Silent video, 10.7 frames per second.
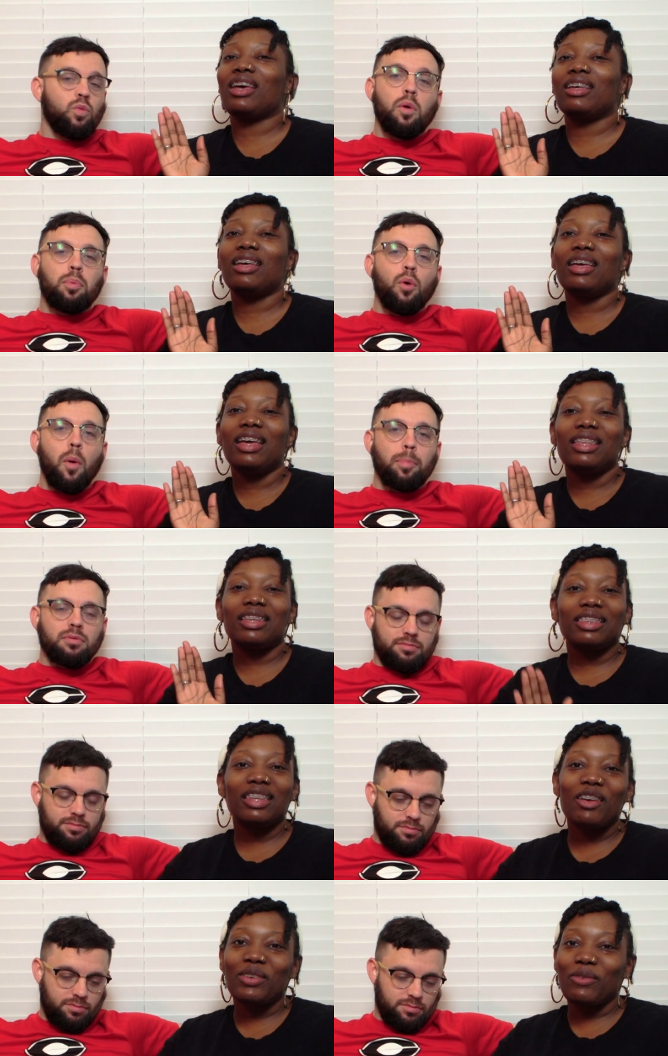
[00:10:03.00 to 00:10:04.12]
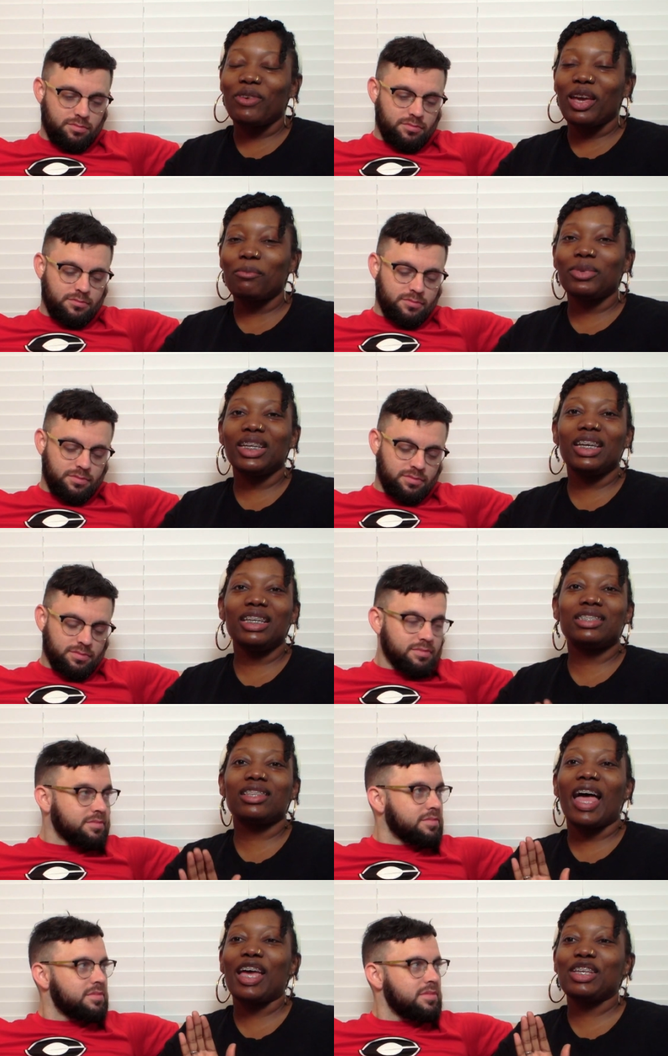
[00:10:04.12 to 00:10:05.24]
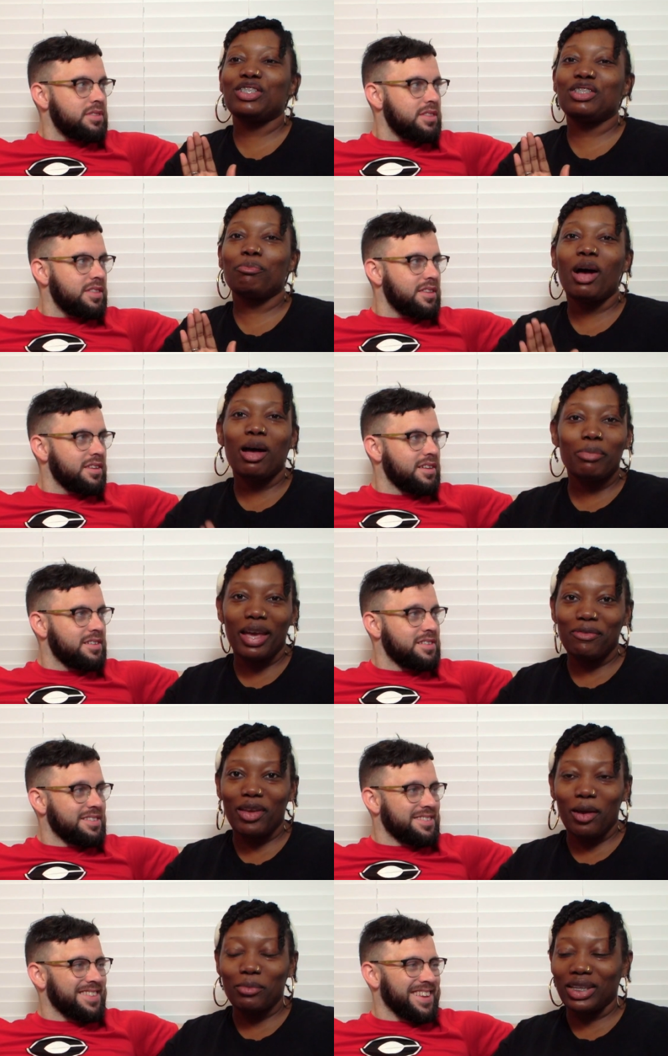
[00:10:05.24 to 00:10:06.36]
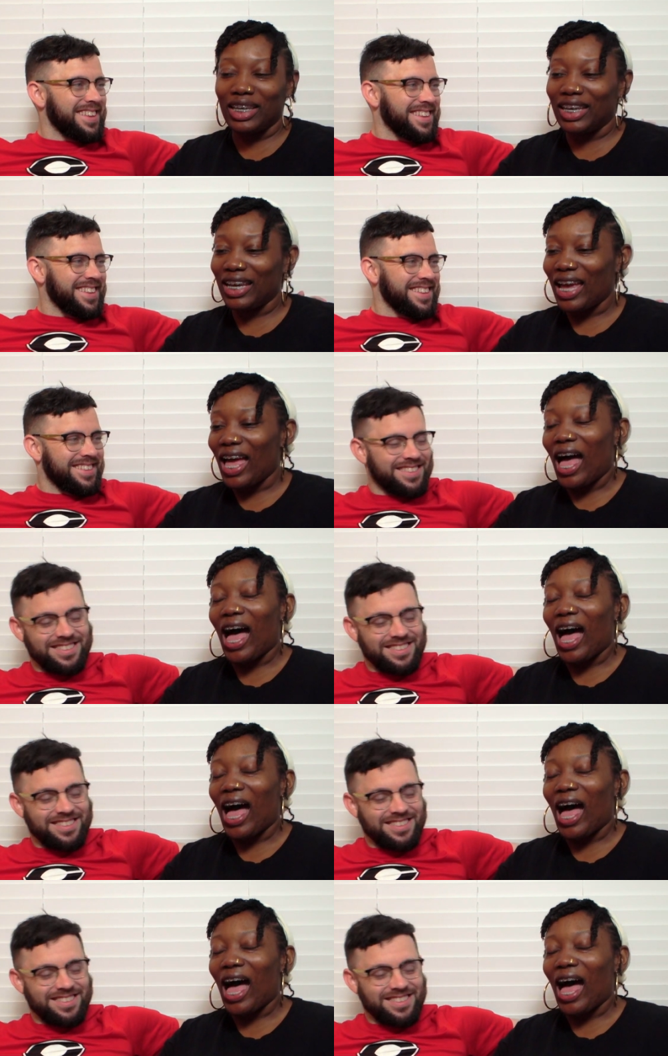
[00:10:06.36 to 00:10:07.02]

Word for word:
Speaker 1: Whoop whoop. The Lovett family / Pompeii family.